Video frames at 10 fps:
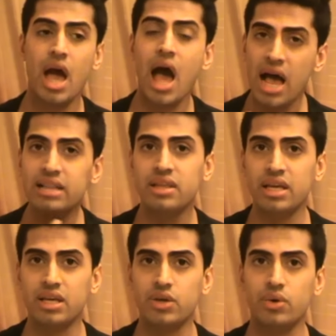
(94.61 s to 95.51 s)
I
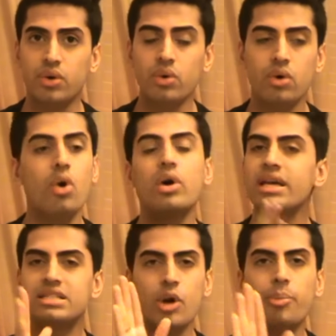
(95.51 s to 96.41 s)
think, you know,
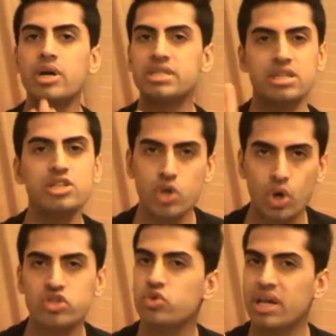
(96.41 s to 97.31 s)
okay, it's your personal
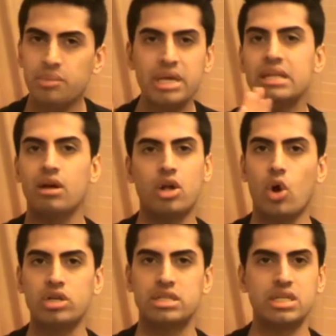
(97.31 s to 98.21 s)
choice. You can be in the
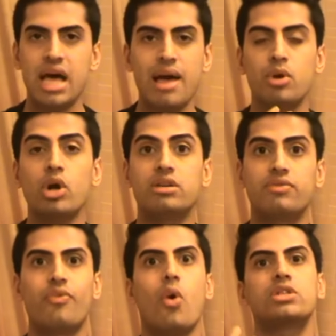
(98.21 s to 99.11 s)
closet. I'm not
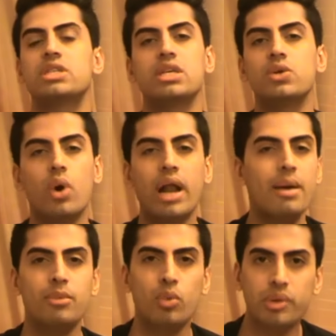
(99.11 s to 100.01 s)
forcing you, and
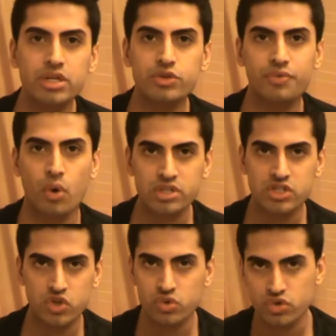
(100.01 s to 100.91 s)
I'm nobody to
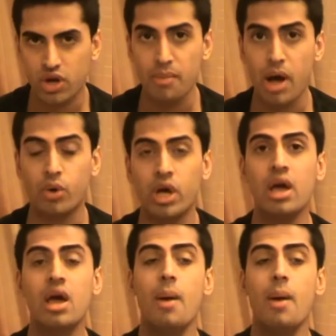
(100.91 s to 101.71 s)
force you to come out.